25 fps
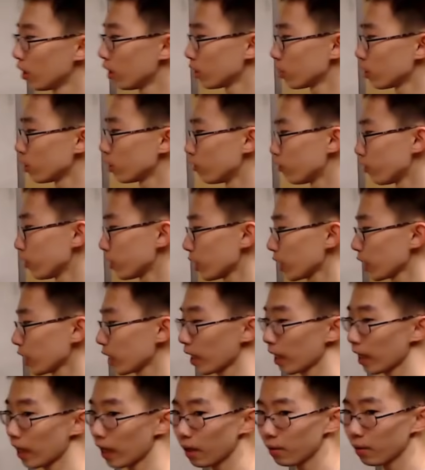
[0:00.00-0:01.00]
So if we
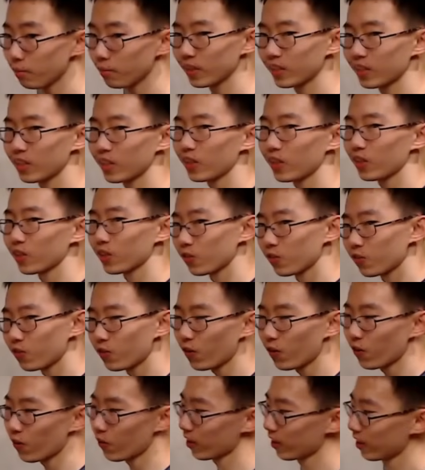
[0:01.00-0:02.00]
take m is equal to
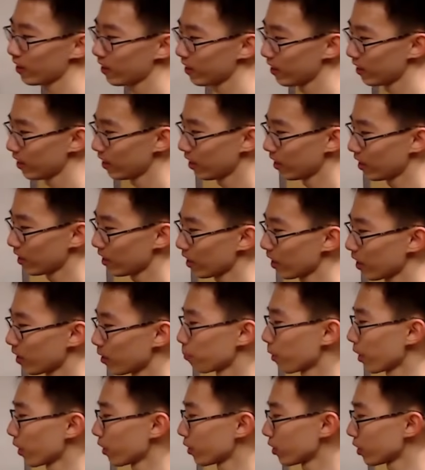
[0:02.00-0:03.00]
four,
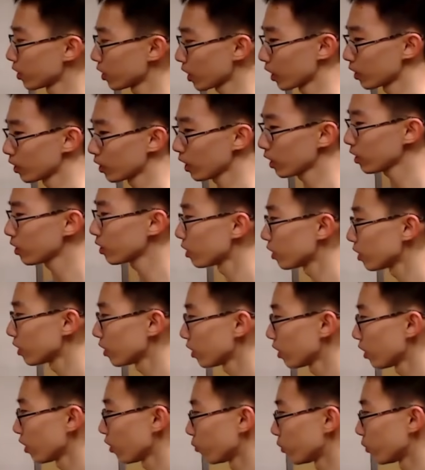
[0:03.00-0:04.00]
then by this
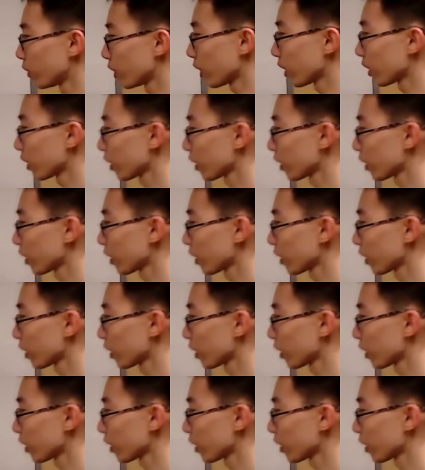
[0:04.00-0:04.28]
identity, we can